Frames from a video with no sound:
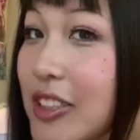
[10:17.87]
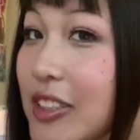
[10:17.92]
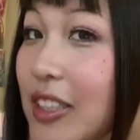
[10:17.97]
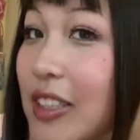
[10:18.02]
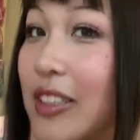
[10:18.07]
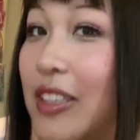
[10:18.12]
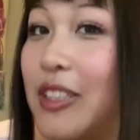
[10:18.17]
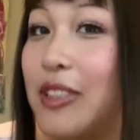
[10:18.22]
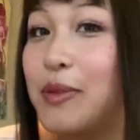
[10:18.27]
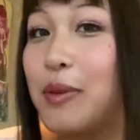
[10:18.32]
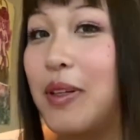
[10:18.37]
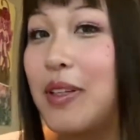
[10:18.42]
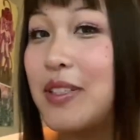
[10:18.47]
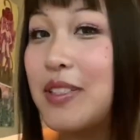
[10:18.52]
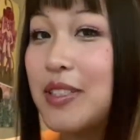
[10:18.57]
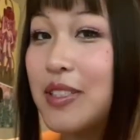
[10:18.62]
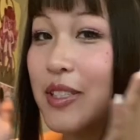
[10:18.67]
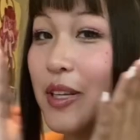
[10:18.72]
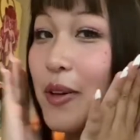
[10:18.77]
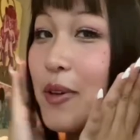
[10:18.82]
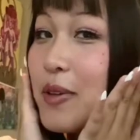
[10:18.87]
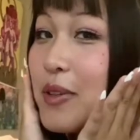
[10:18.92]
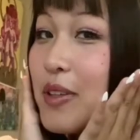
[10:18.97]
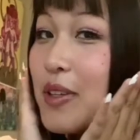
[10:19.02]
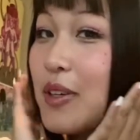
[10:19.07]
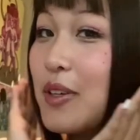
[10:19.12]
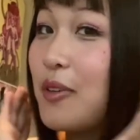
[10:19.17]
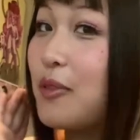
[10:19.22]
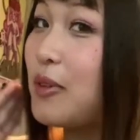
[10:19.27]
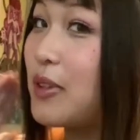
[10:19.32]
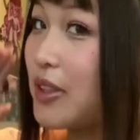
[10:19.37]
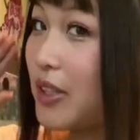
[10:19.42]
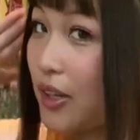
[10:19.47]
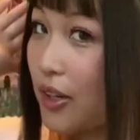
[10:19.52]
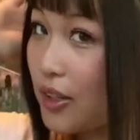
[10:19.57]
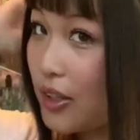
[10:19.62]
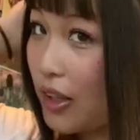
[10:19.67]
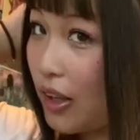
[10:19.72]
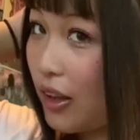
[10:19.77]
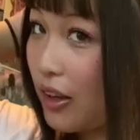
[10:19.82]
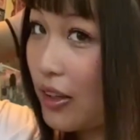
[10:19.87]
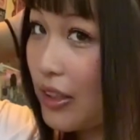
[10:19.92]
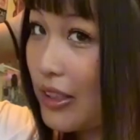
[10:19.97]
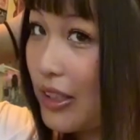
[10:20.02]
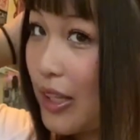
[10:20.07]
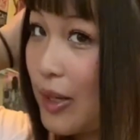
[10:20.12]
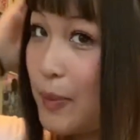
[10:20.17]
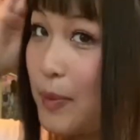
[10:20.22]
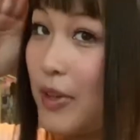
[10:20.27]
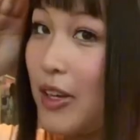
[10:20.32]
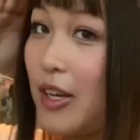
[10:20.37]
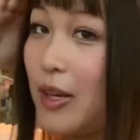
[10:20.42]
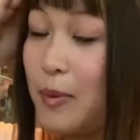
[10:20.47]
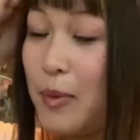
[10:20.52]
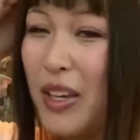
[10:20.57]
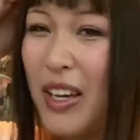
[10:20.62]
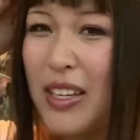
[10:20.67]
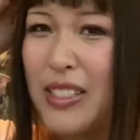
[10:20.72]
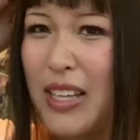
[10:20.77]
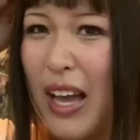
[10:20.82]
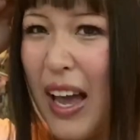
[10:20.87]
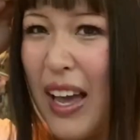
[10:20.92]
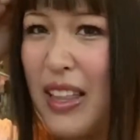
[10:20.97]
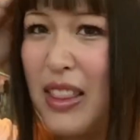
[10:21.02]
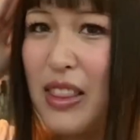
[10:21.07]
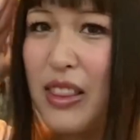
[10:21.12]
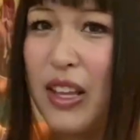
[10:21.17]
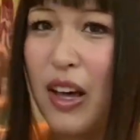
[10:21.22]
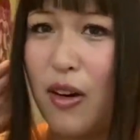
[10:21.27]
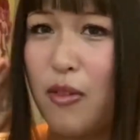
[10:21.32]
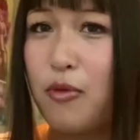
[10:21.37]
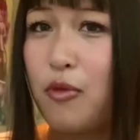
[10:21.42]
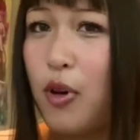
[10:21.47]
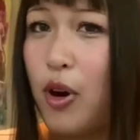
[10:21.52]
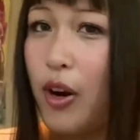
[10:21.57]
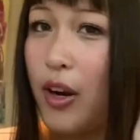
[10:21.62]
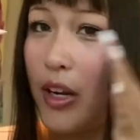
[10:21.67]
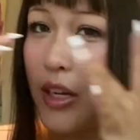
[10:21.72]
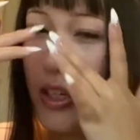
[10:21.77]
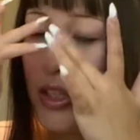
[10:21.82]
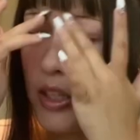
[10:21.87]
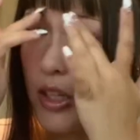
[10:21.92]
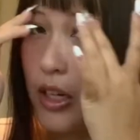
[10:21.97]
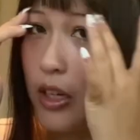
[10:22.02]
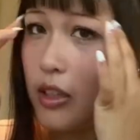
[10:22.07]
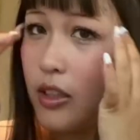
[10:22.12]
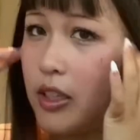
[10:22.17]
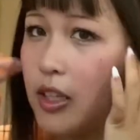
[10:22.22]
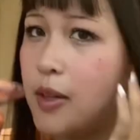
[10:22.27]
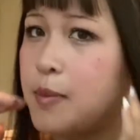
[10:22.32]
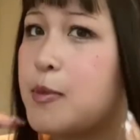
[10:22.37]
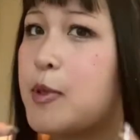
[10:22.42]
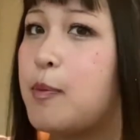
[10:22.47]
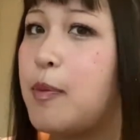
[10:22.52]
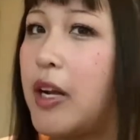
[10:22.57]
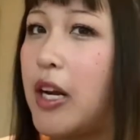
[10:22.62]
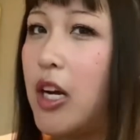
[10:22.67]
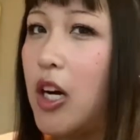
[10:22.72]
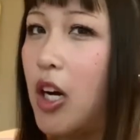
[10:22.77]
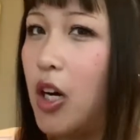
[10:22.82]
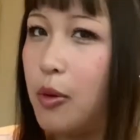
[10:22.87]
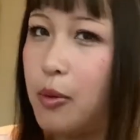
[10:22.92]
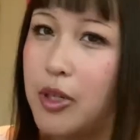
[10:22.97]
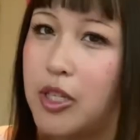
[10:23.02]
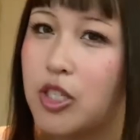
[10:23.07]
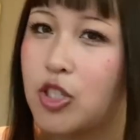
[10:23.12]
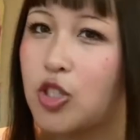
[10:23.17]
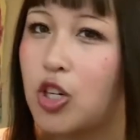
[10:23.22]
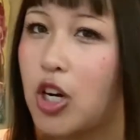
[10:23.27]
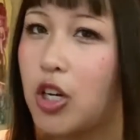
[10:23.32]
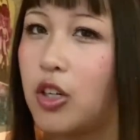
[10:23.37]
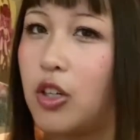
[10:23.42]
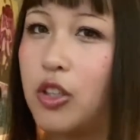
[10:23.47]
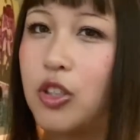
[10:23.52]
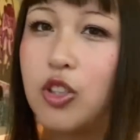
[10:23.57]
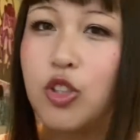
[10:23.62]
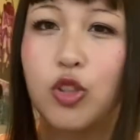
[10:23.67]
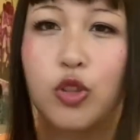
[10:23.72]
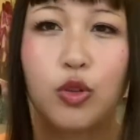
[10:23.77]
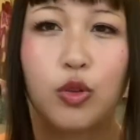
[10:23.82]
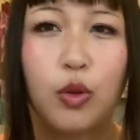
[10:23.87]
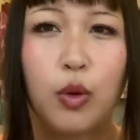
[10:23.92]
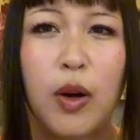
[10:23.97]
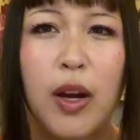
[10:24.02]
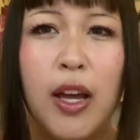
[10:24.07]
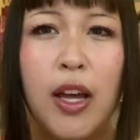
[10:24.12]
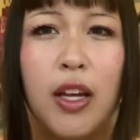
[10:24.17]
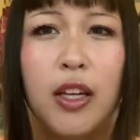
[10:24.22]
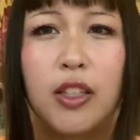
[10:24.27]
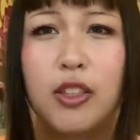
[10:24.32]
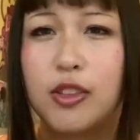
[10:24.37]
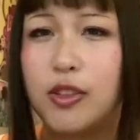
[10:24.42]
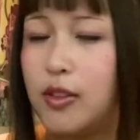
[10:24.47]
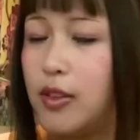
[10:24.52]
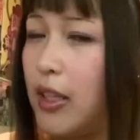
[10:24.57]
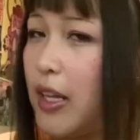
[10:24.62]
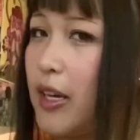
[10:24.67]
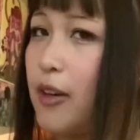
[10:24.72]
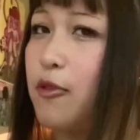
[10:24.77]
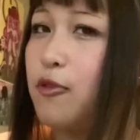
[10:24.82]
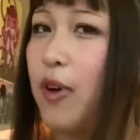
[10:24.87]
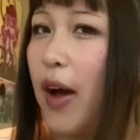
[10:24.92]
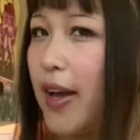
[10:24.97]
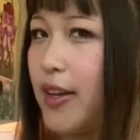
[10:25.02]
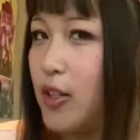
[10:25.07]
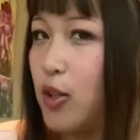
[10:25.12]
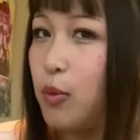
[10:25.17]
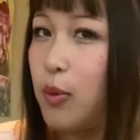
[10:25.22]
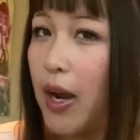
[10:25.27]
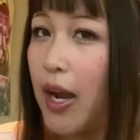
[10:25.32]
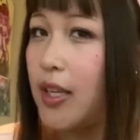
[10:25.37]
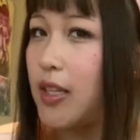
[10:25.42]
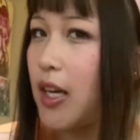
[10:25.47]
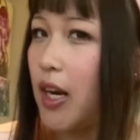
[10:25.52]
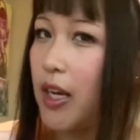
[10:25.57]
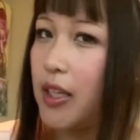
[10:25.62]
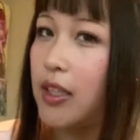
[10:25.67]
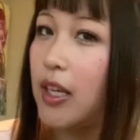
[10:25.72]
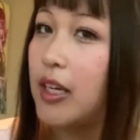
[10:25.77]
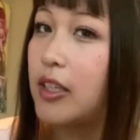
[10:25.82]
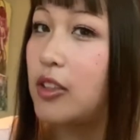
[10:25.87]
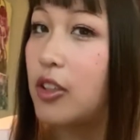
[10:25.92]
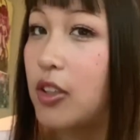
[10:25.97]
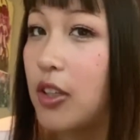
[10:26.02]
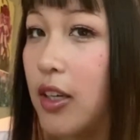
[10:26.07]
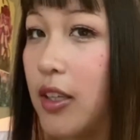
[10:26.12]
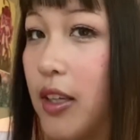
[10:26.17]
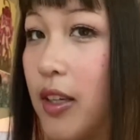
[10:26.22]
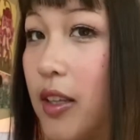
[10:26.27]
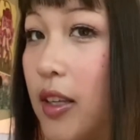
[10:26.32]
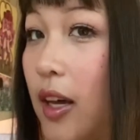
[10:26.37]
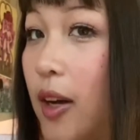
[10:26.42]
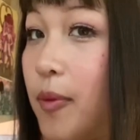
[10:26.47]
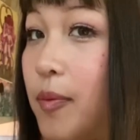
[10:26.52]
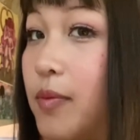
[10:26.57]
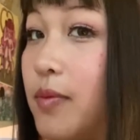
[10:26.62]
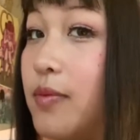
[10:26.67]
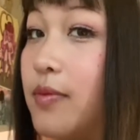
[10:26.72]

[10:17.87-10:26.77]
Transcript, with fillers: think this one is so cute with the claw clip because I love wearing claw clips, but I always struggle to like find a way that I like looking in them.